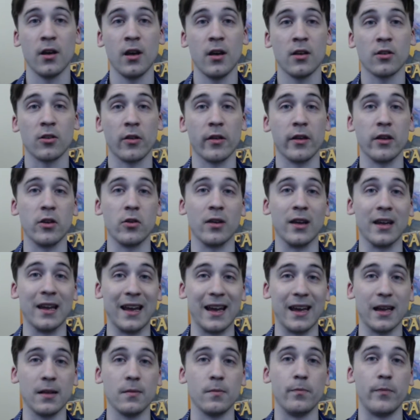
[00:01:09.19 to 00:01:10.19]
so that you can
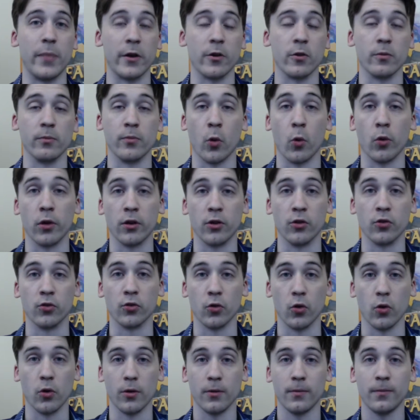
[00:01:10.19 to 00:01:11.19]
get better board
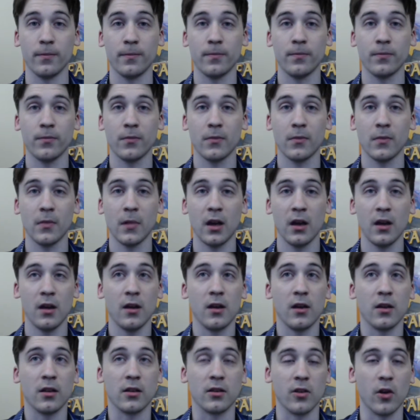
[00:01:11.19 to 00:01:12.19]
control.
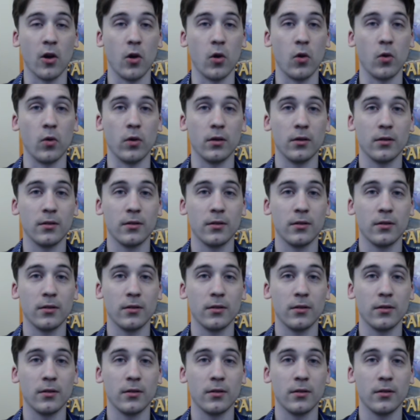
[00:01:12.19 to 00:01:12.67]
So,